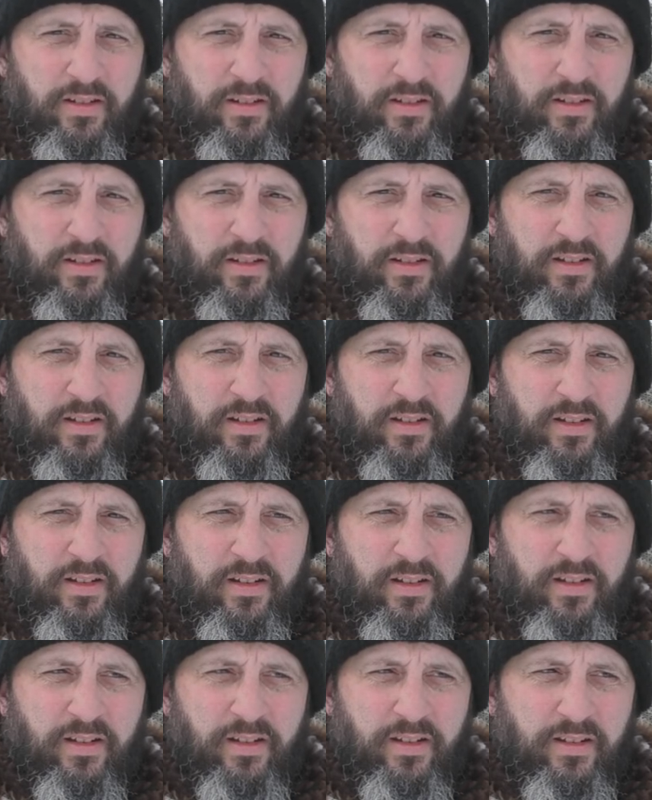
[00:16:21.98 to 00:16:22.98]

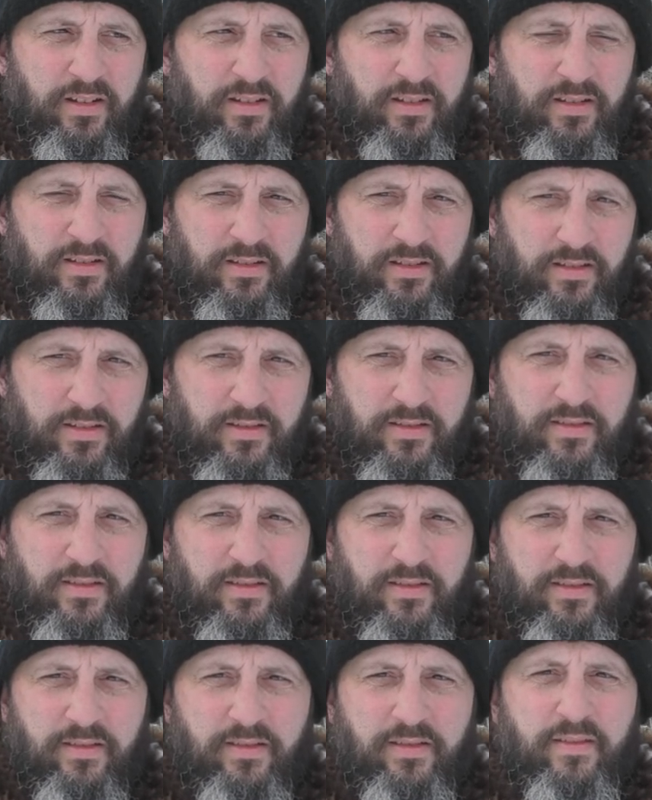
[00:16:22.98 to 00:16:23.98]

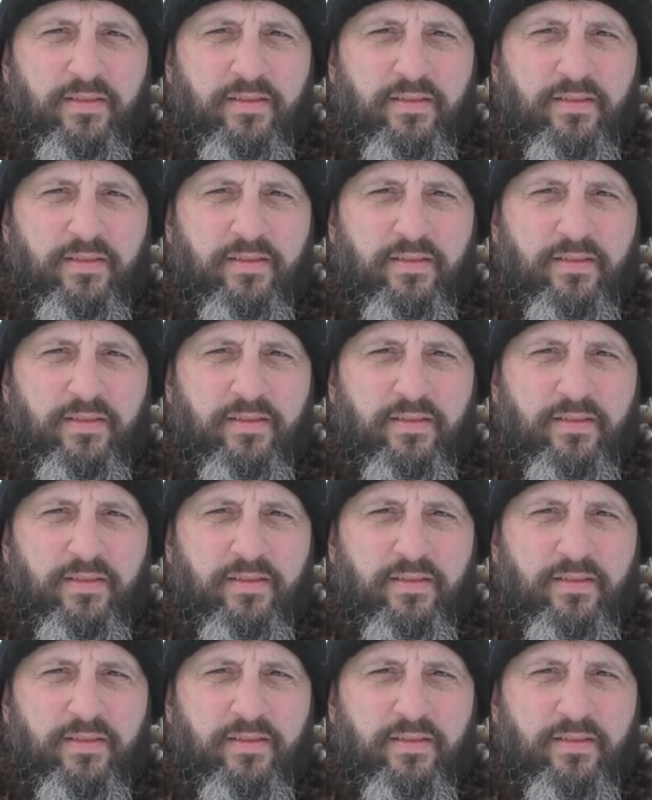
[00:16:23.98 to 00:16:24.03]
(silence)